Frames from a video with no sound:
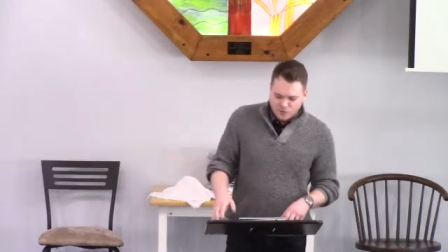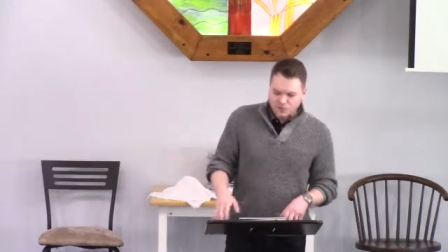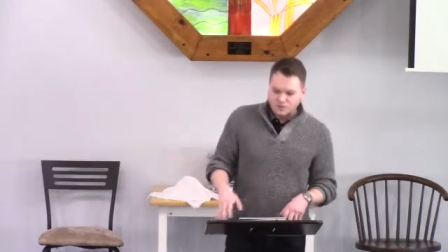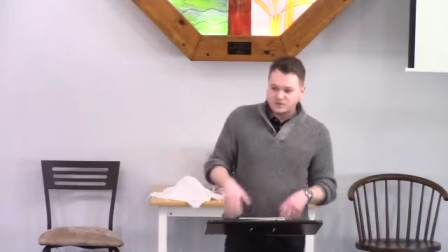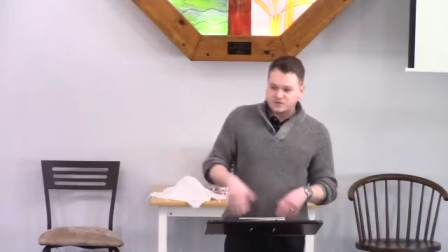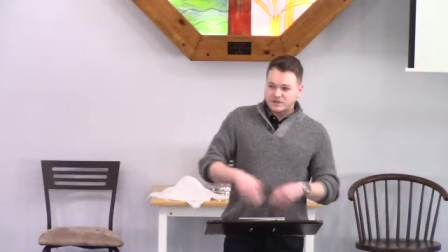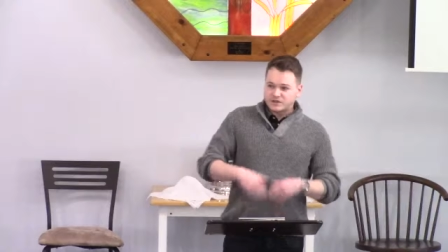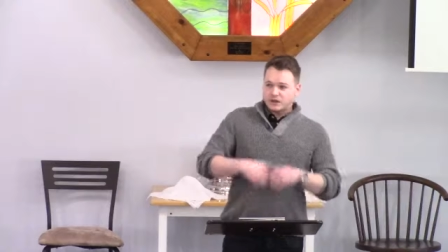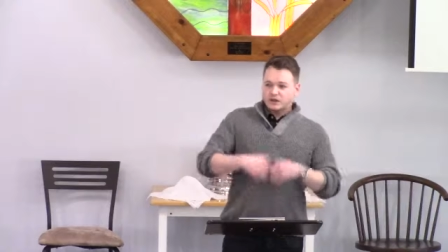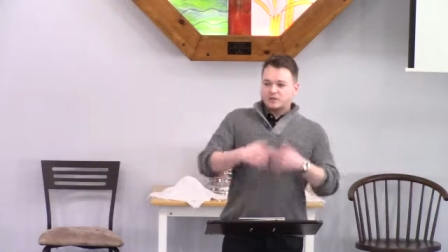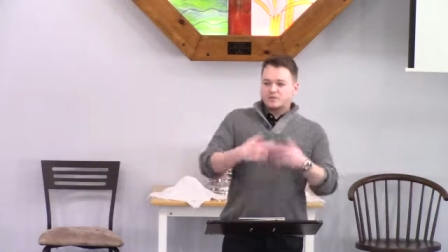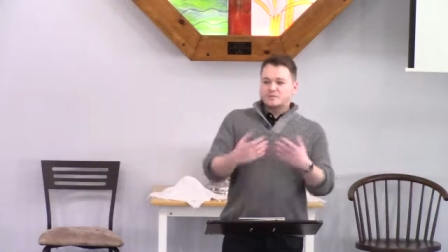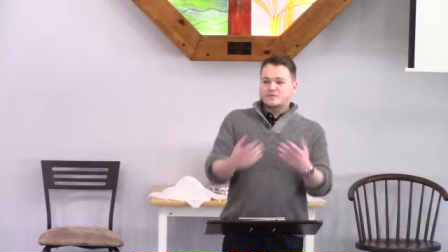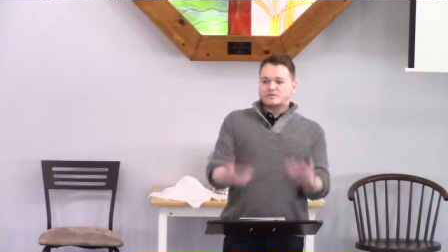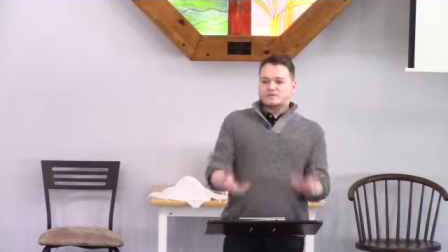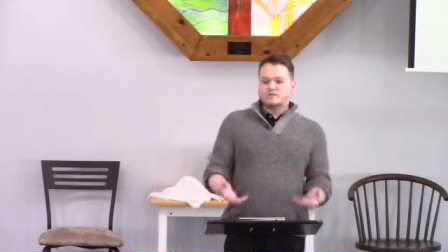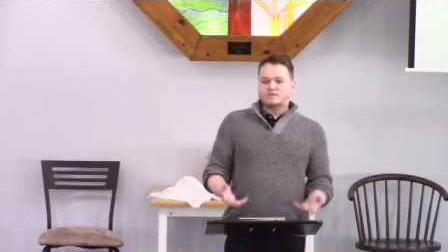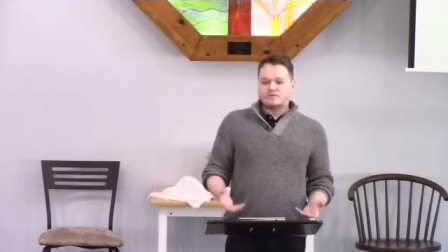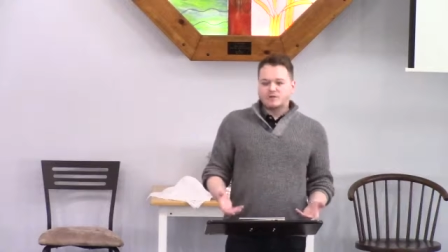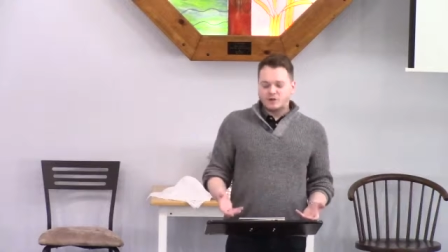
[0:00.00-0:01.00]
who is the
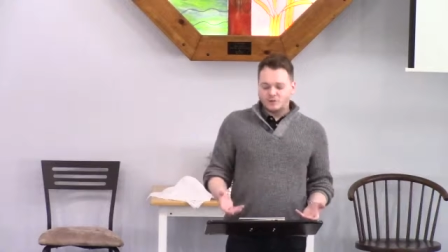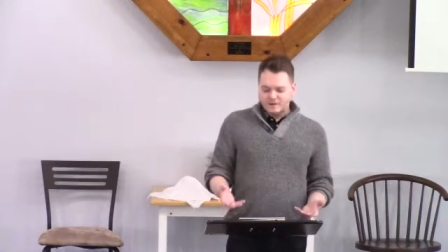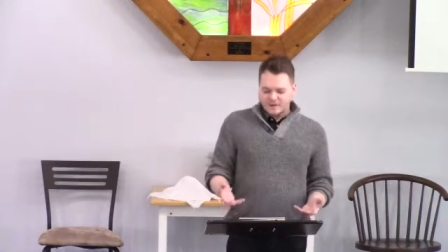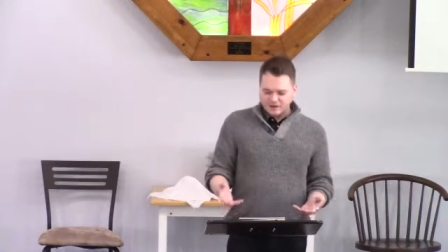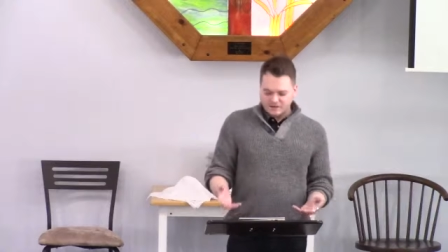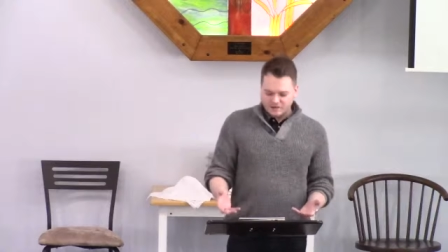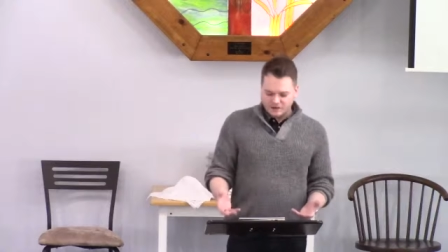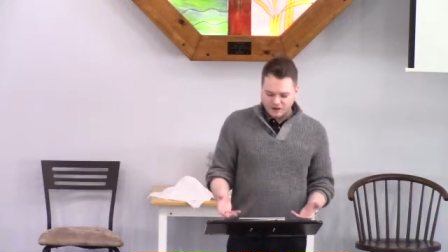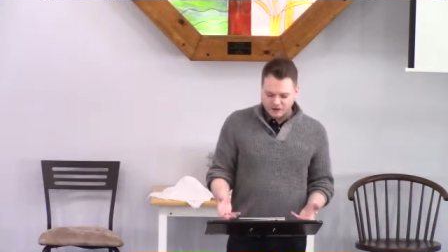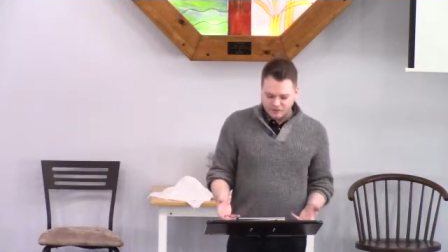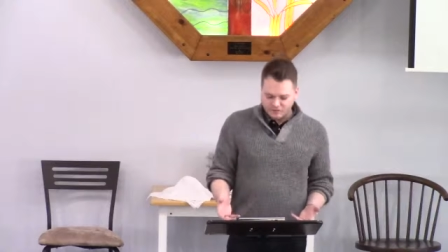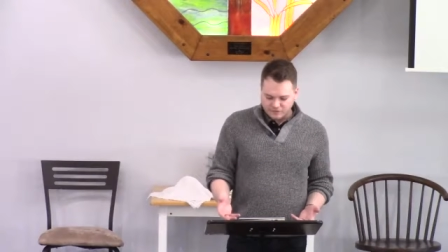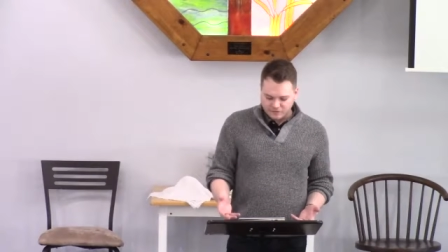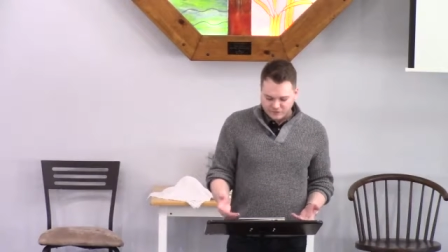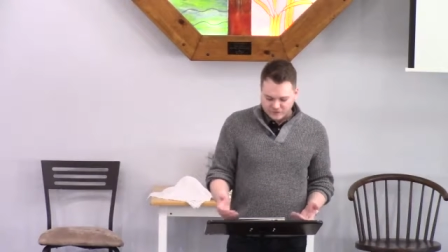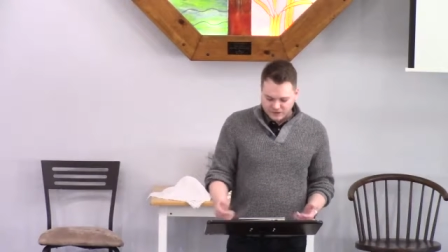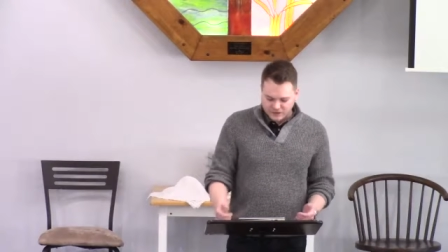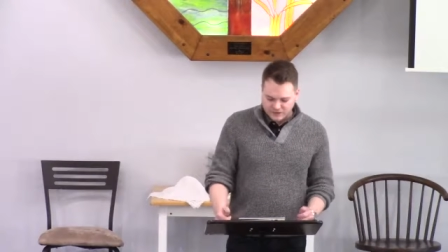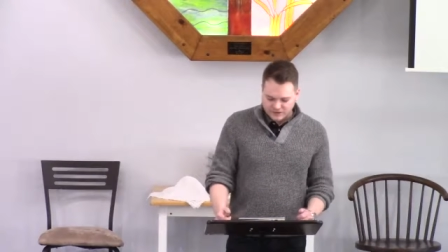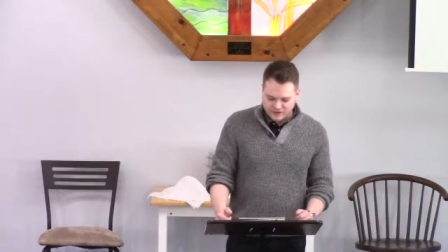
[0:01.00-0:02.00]
ultimate fulfillment
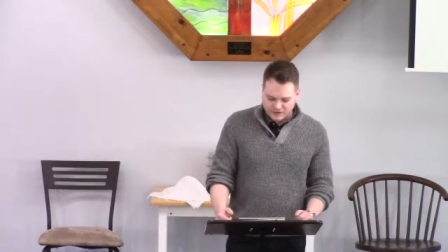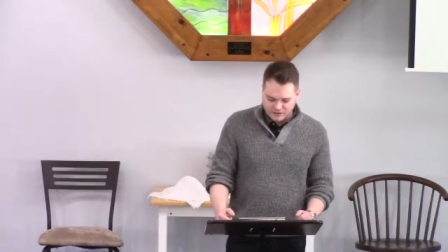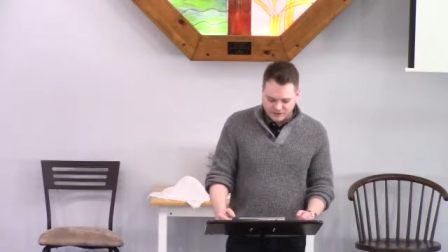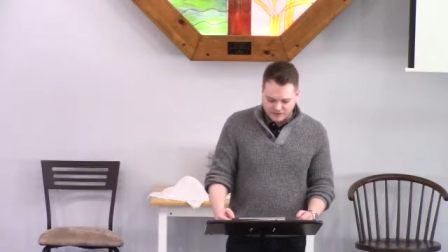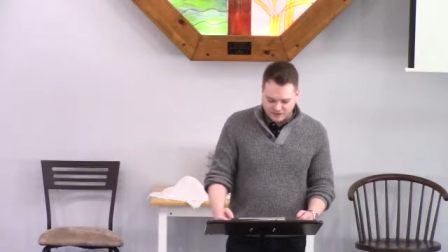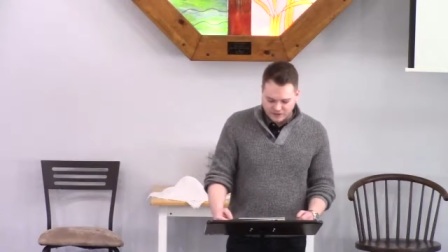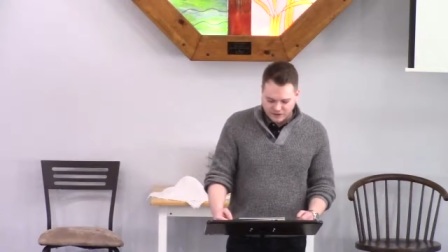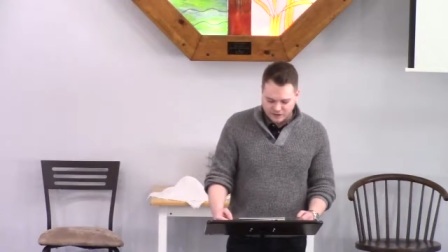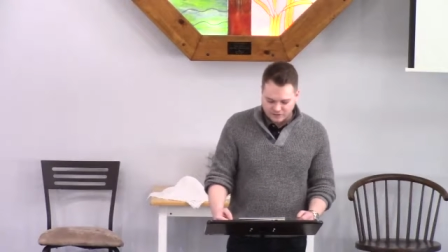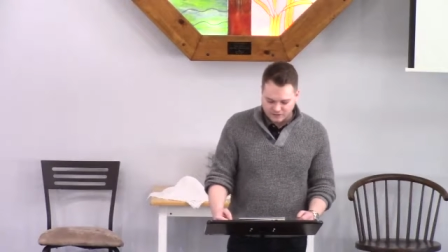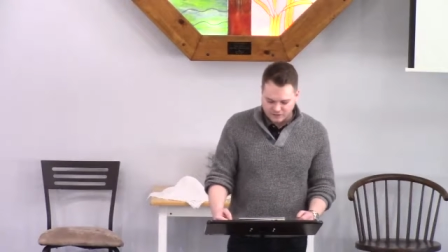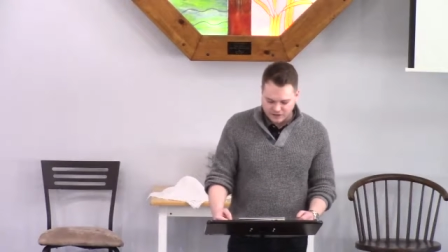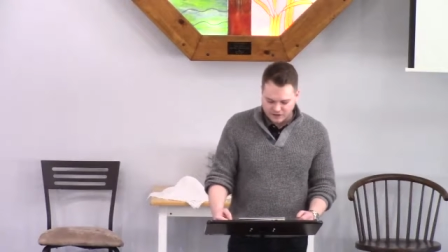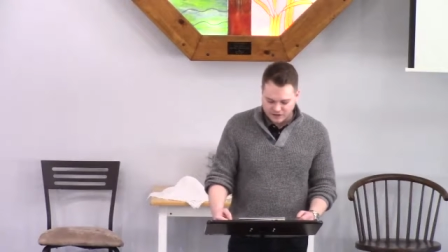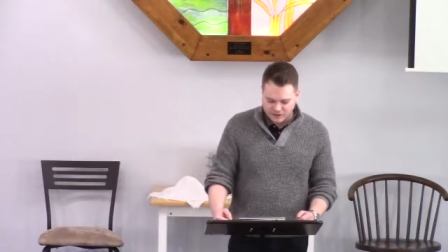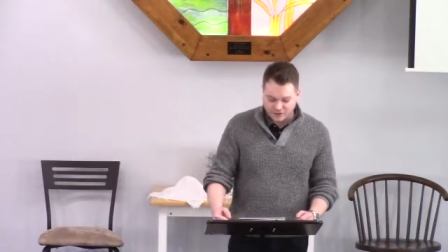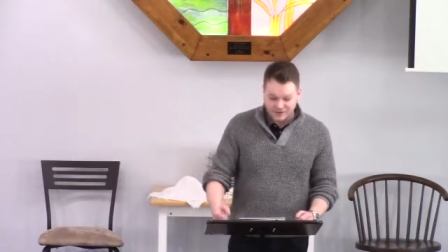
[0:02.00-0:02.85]
of this covenant.